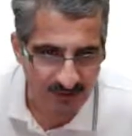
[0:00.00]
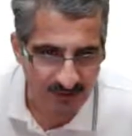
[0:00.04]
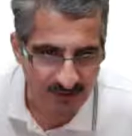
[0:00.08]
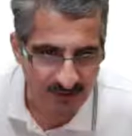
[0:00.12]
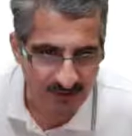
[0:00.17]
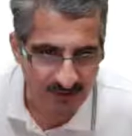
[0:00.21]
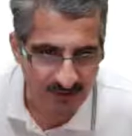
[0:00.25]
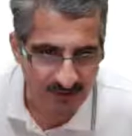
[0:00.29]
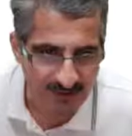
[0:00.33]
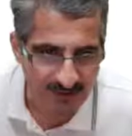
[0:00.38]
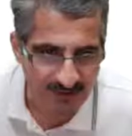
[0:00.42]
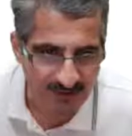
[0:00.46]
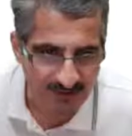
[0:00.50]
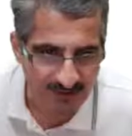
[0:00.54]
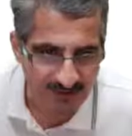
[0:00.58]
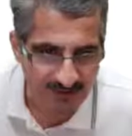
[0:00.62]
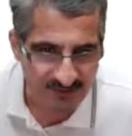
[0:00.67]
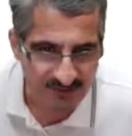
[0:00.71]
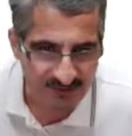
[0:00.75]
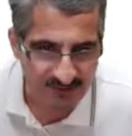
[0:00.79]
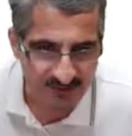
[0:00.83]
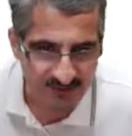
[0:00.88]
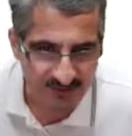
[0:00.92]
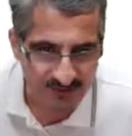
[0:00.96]

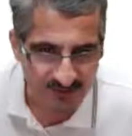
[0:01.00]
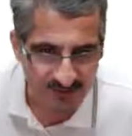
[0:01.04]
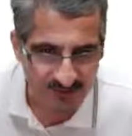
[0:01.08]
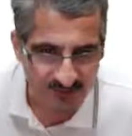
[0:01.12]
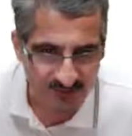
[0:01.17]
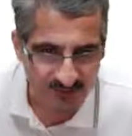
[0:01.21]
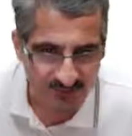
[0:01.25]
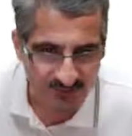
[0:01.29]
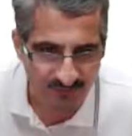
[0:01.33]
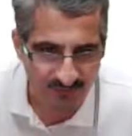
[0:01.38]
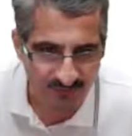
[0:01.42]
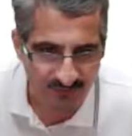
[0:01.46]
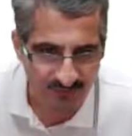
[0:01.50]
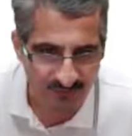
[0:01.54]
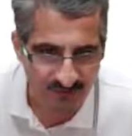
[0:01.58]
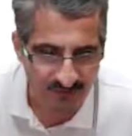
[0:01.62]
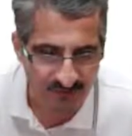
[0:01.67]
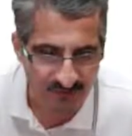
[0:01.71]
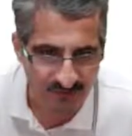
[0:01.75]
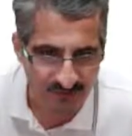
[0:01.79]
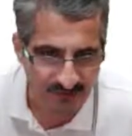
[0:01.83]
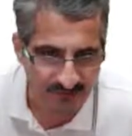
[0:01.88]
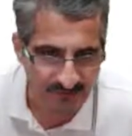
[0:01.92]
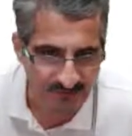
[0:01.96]
letters, two different
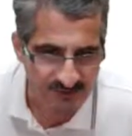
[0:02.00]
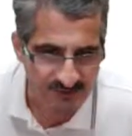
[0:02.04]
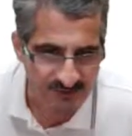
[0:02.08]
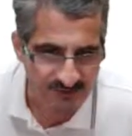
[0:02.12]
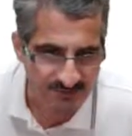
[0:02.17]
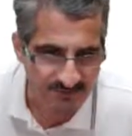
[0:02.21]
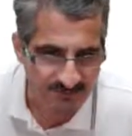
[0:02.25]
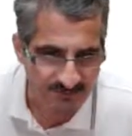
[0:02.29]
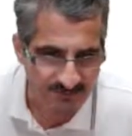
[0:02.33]
names